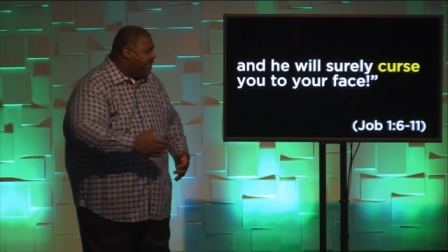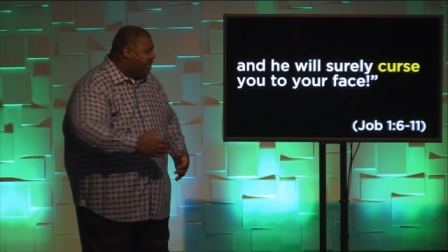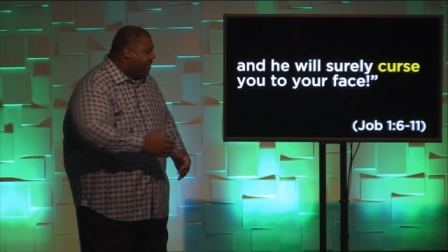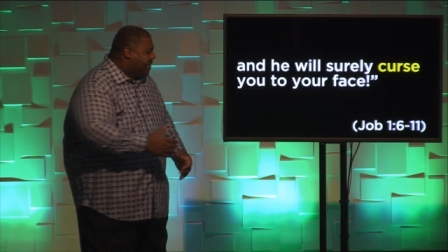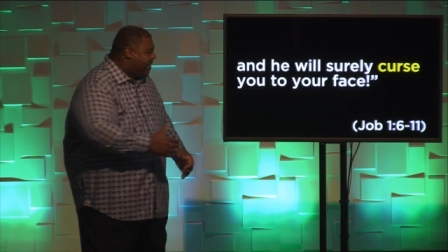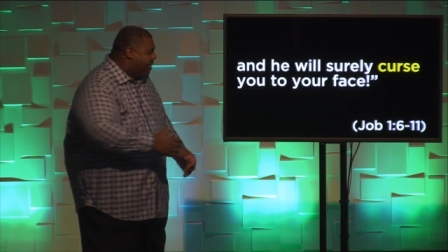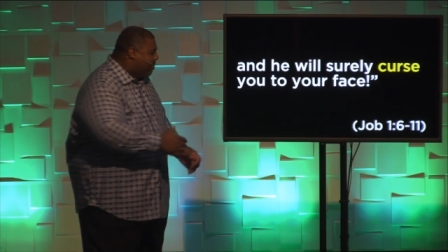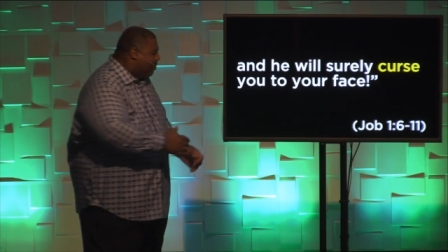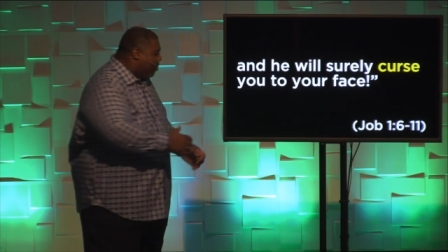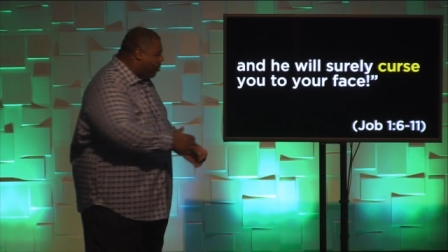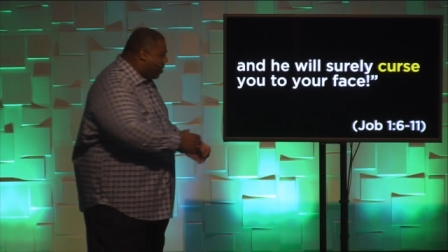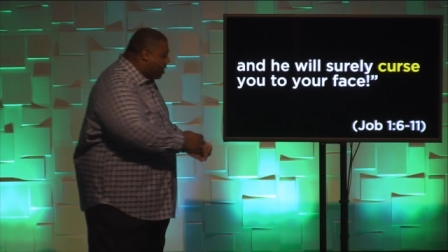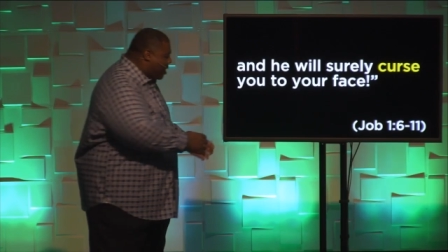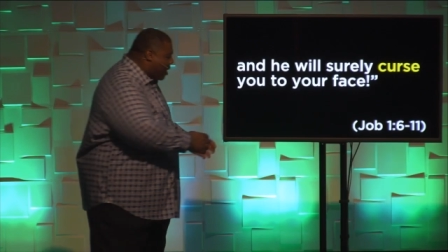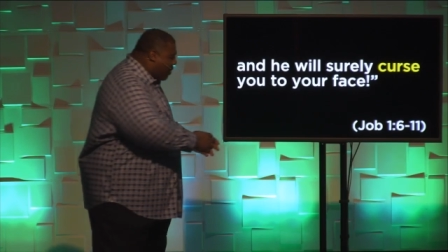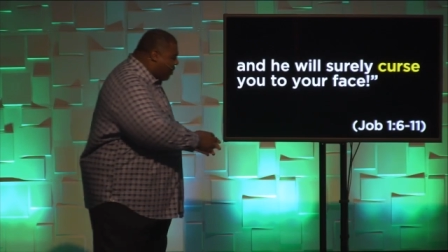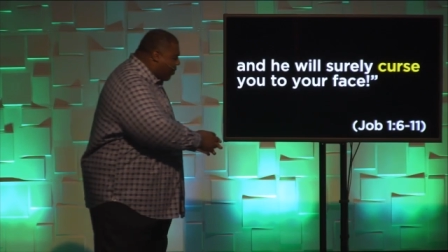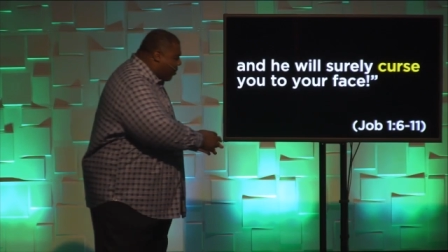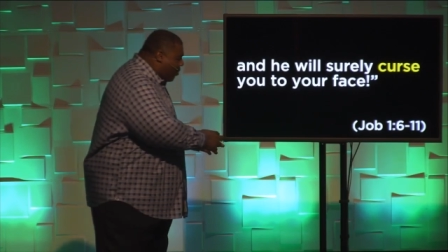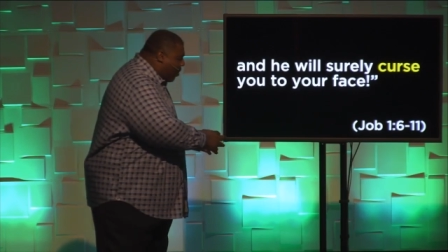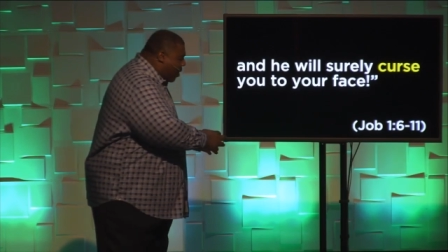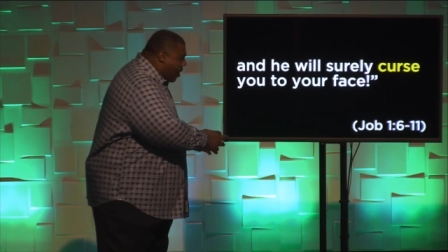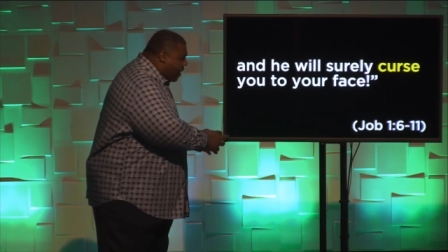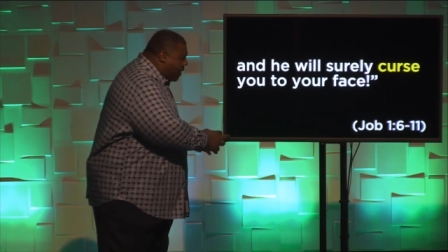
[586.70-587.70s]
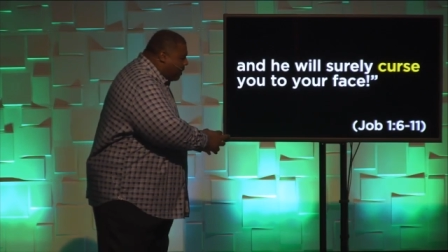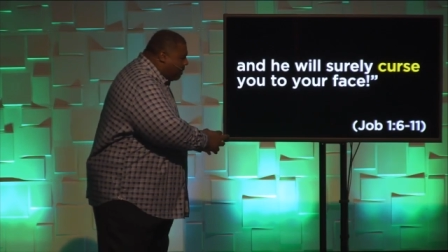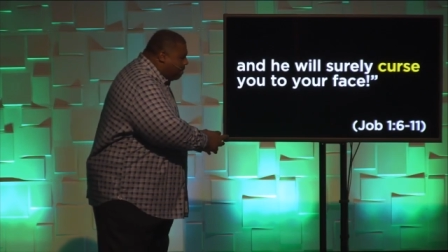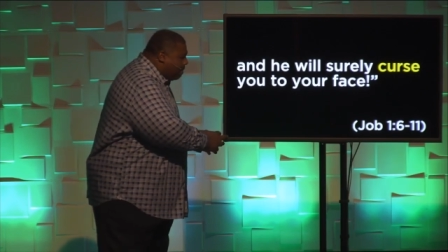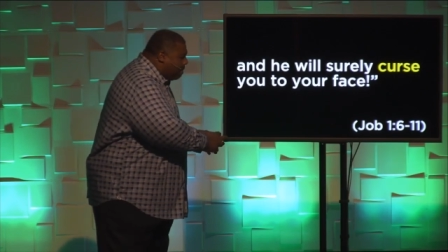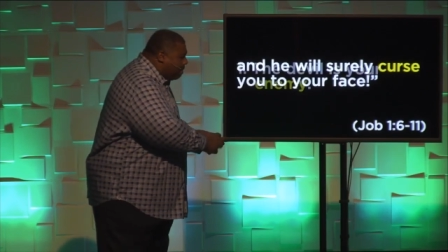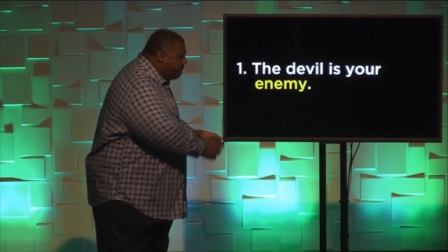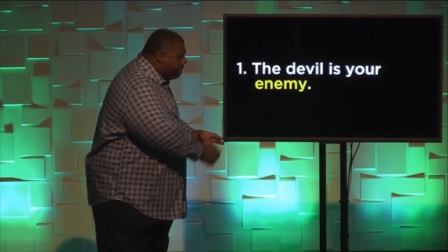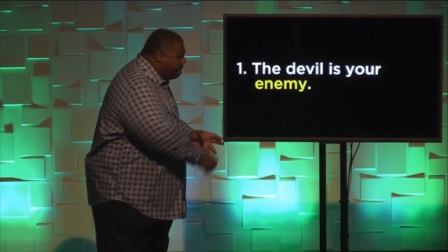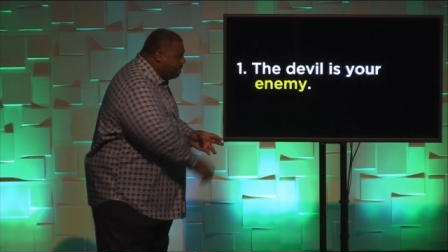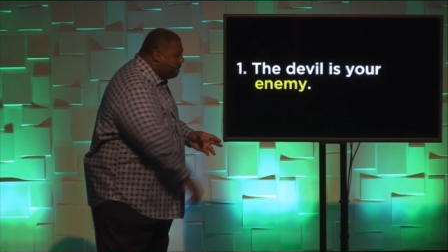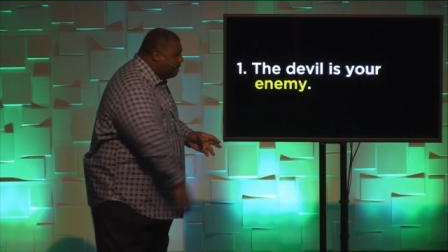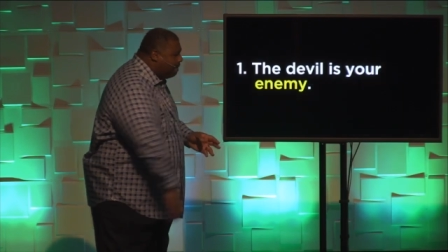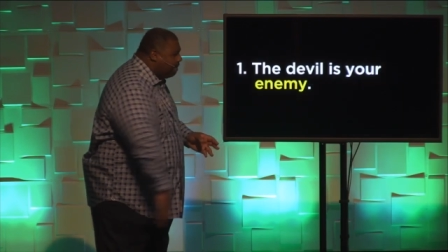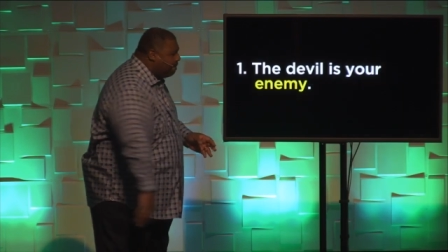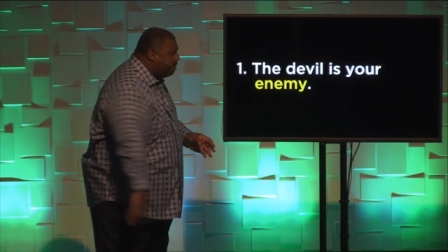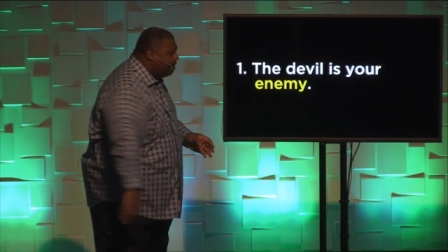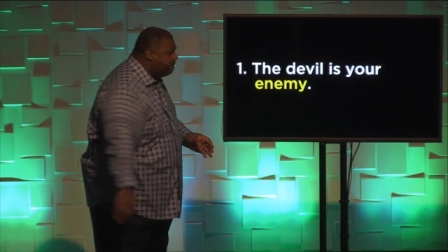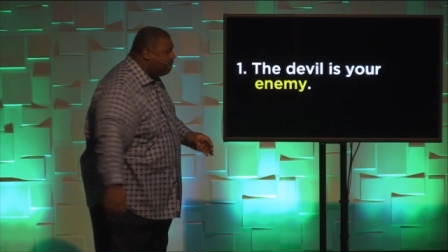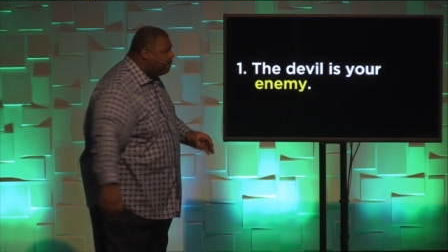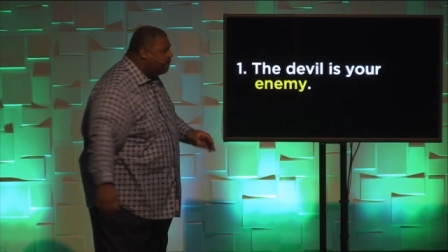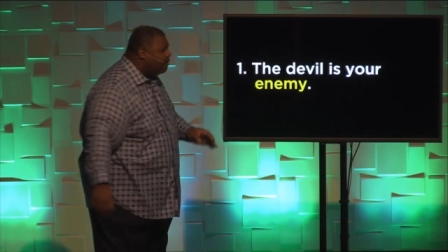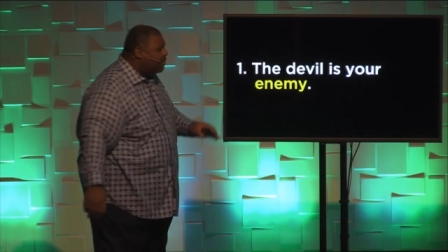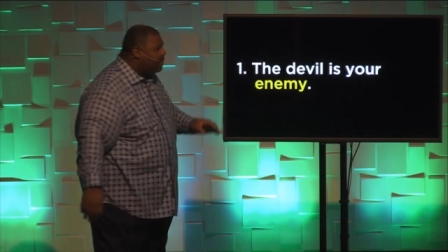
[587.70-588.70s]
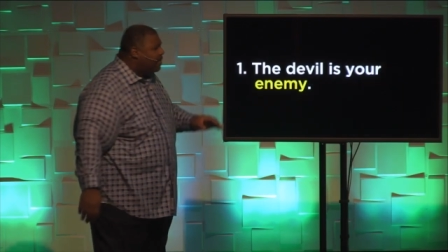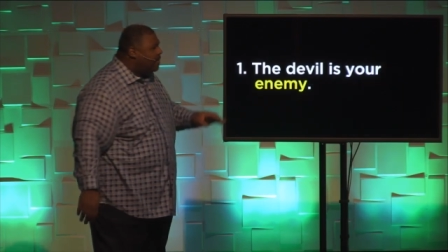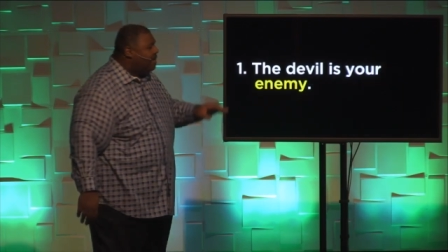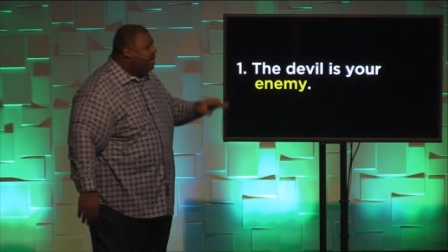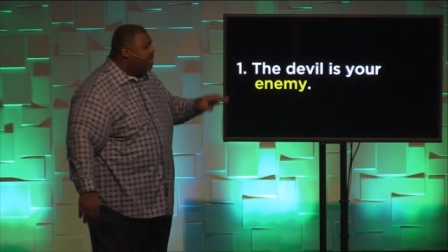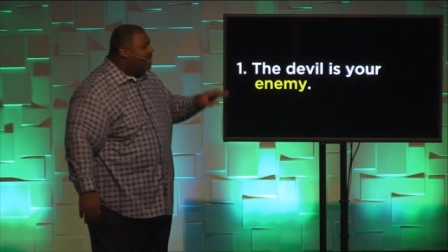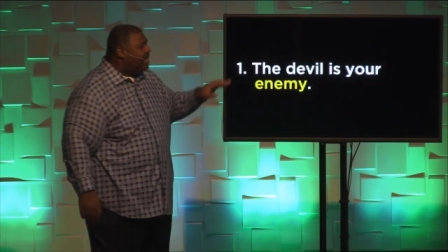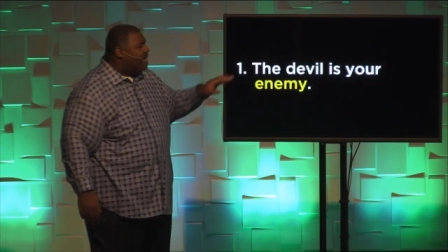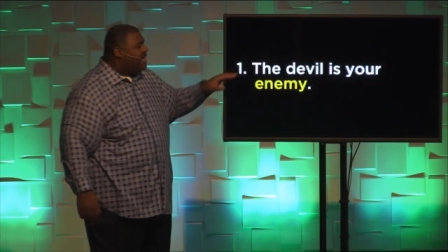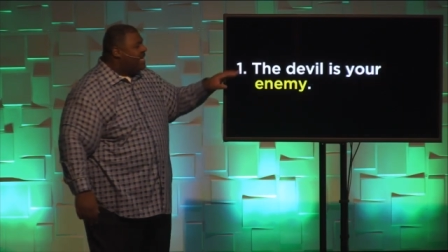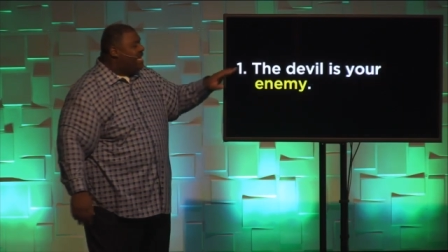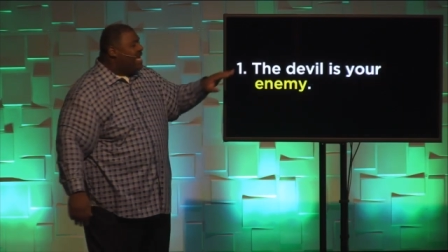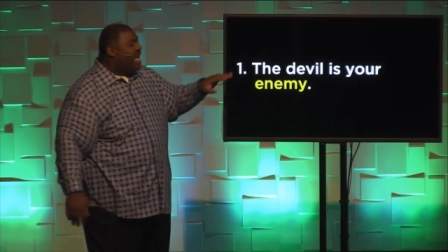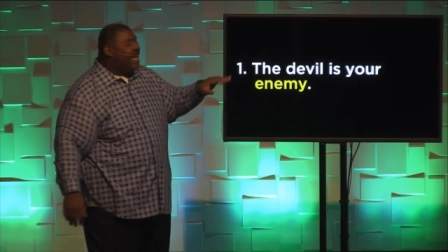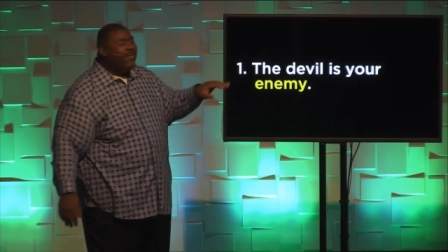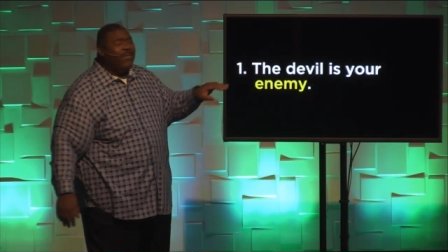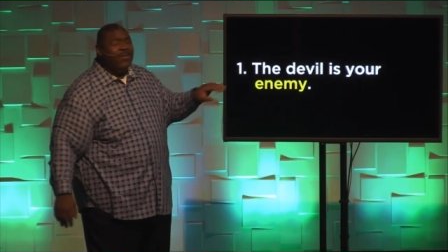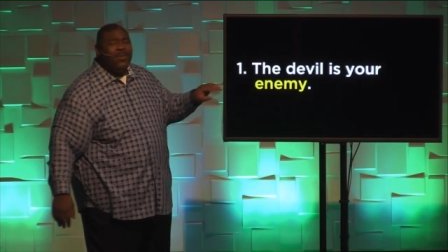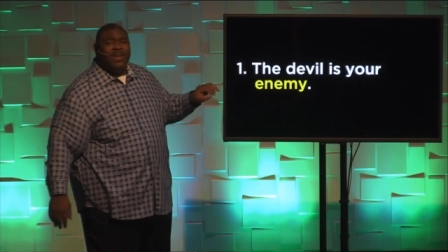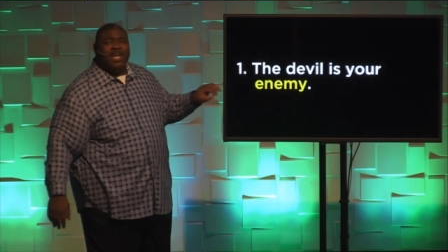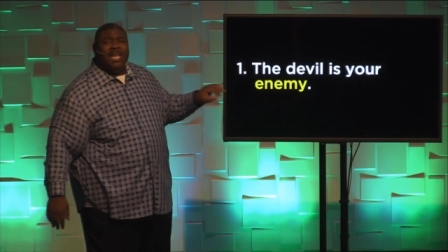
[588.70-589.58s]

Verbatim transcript: Point number one the devil